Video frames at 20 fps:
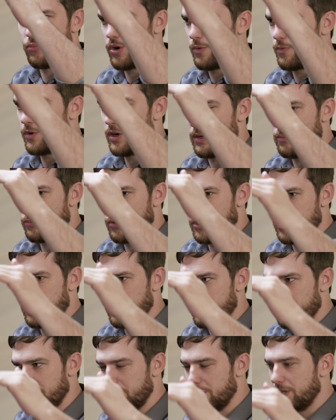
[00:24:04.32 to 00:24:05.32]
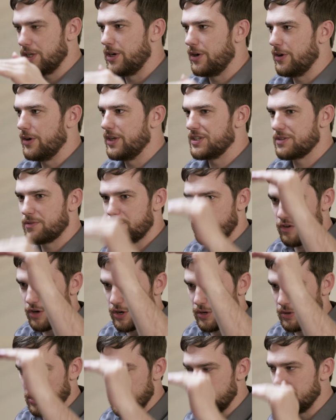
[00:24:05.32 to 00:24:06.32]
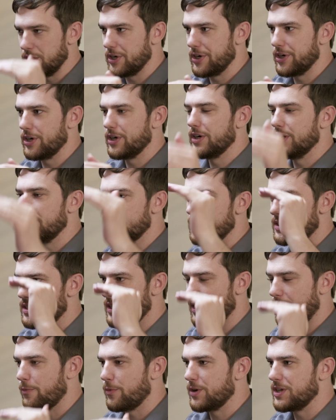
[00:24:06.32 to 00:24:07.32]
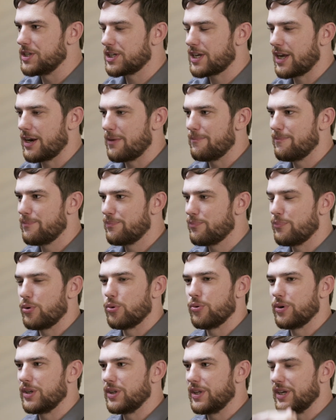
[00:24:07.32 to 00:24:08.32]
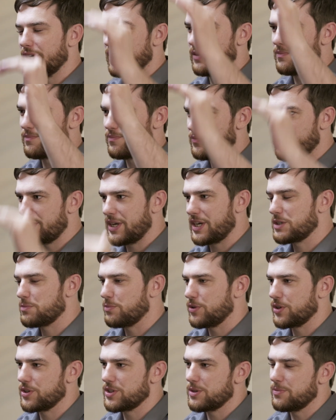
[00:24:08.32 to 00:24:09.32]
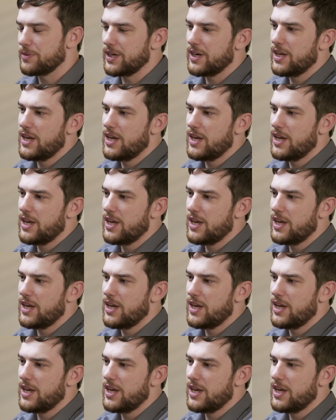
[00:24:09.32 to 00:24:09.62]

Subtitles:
point 1, point 2, it's very linear. It reads kind of boring, like a textbook or something.